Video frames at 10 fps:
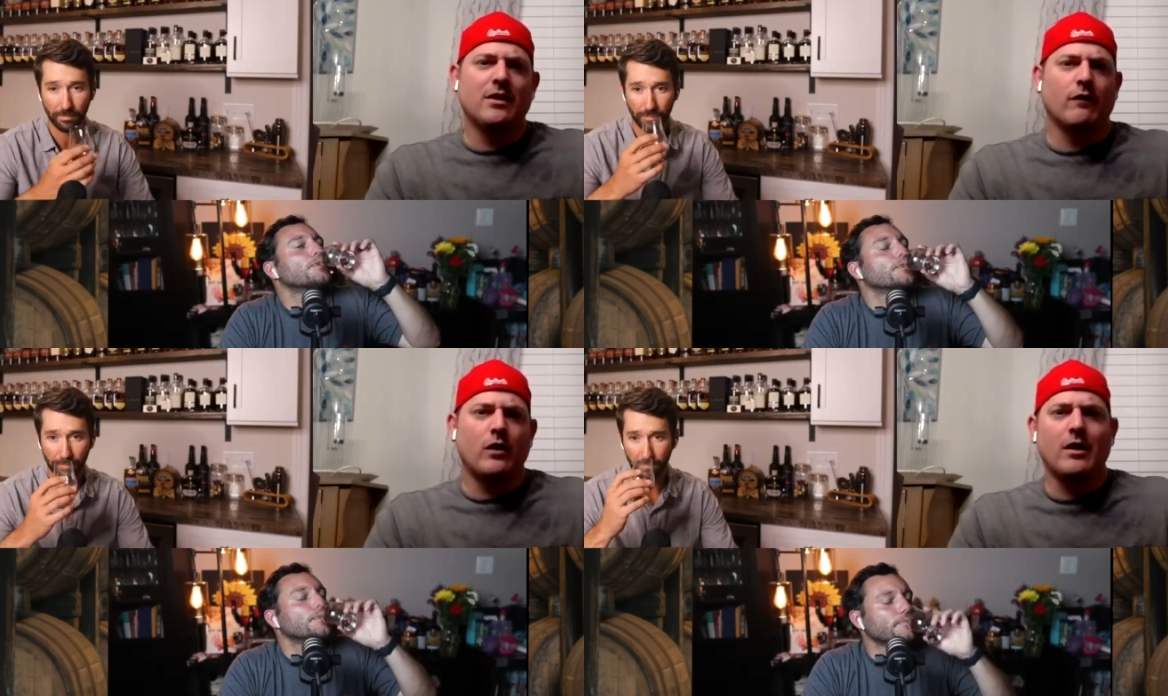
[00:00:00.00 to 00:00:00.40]

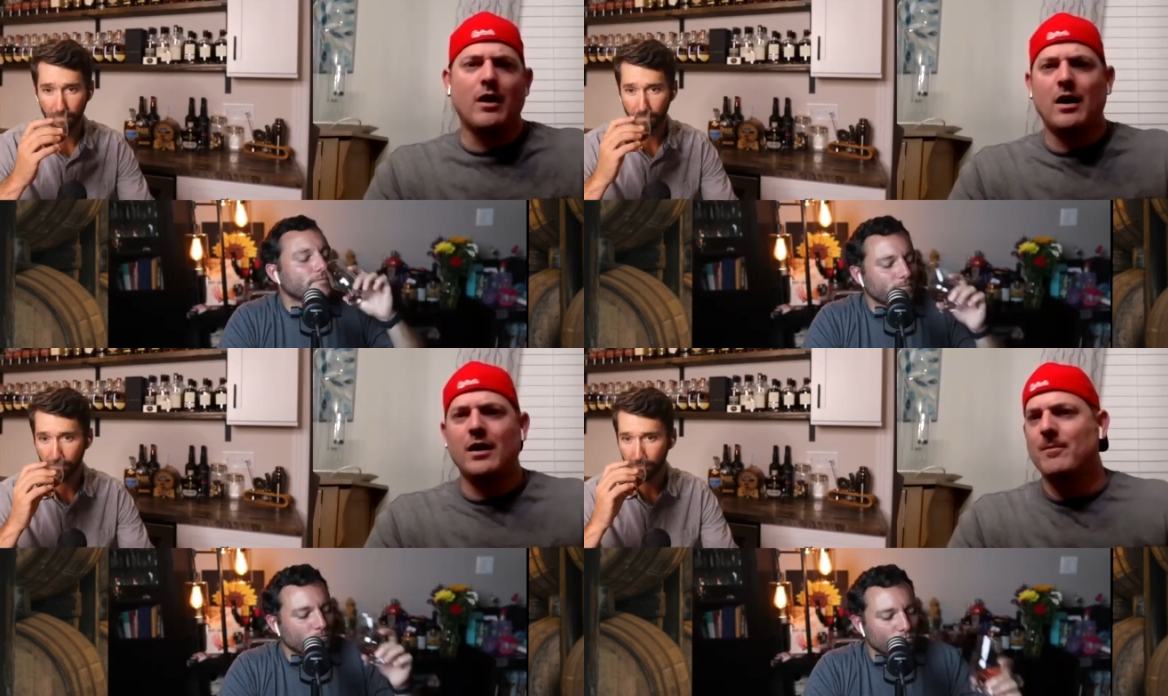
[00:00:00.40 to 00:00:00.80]
Speaker 1: A friend
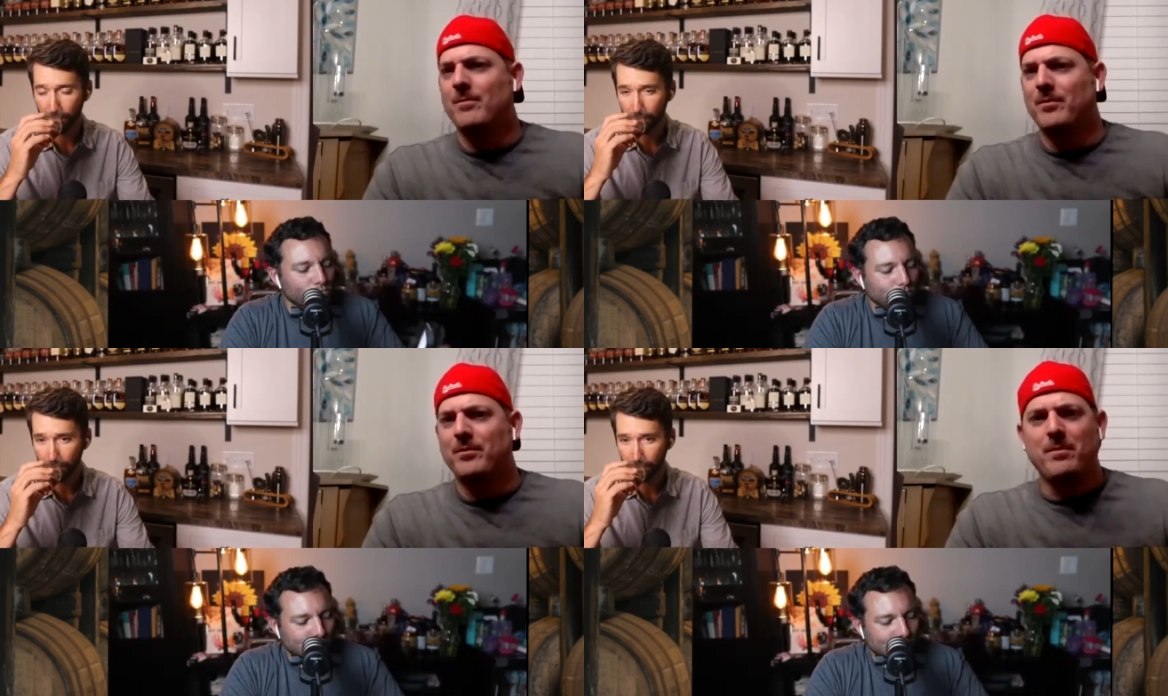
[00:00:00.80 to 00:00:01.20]
got it.
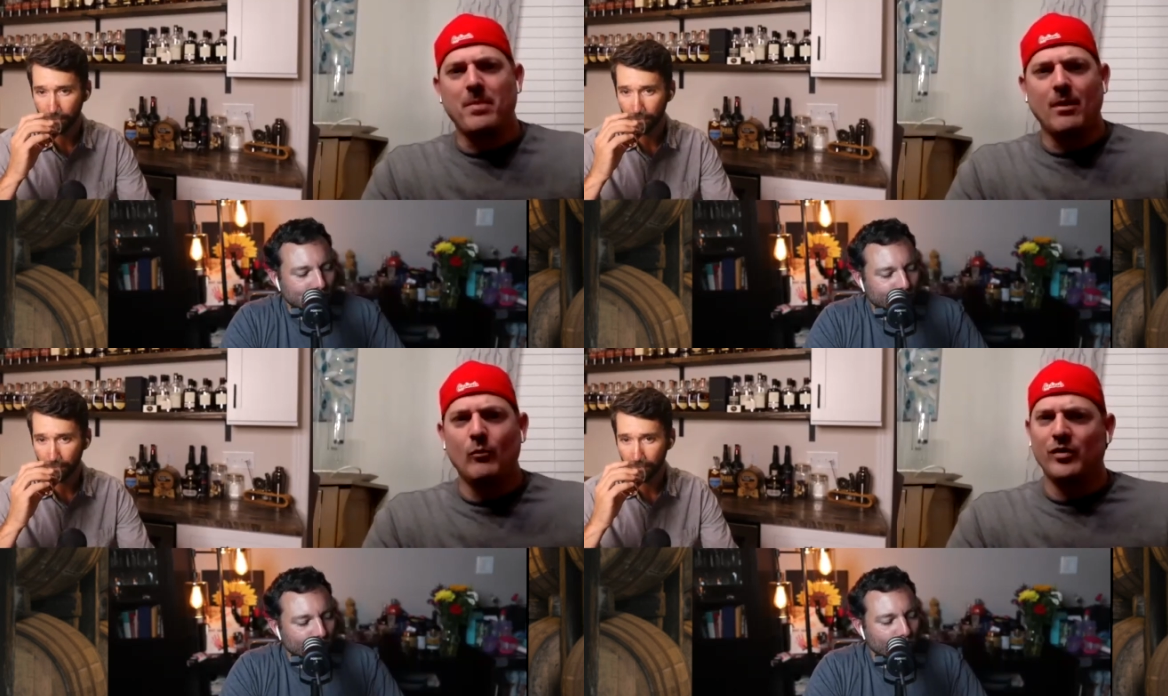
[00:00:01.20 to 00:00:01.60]

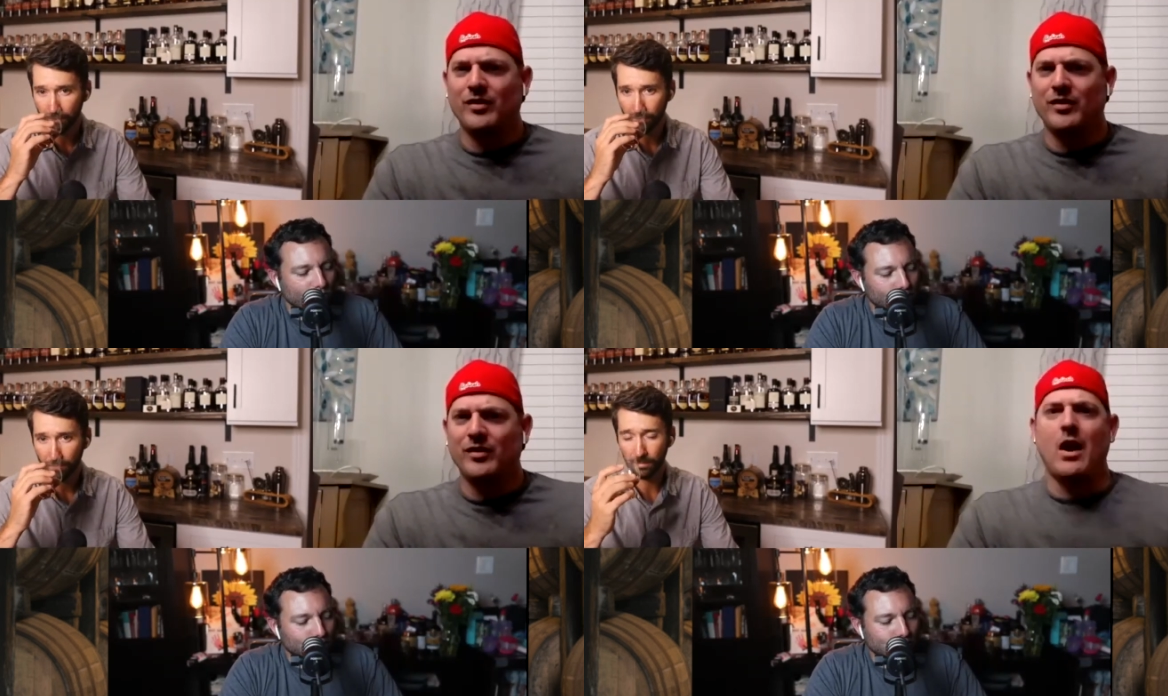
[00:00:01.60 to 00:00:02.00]
Was
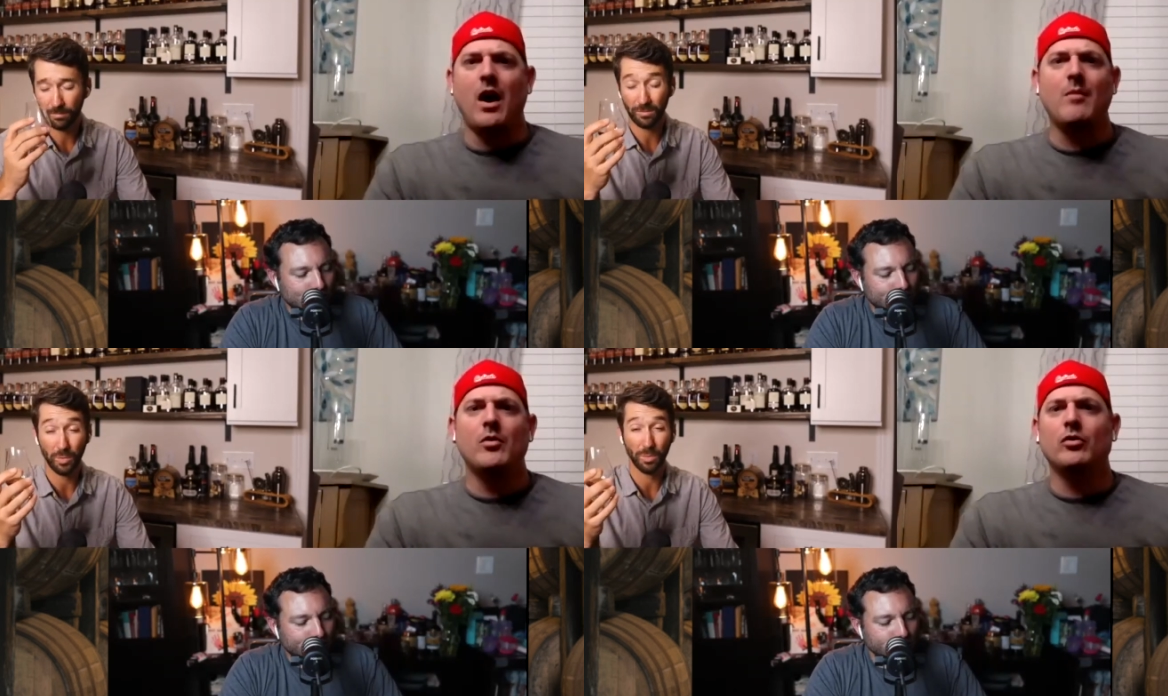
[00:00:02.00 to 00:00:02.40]

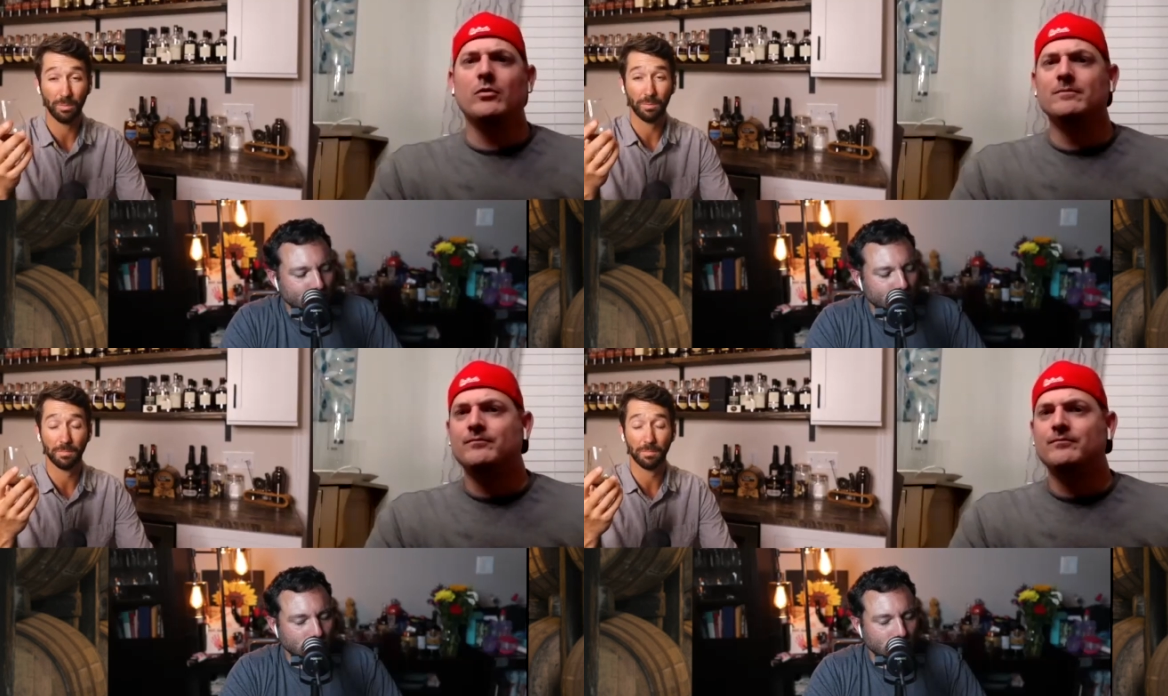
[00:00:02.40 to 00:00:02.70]
phenomenal.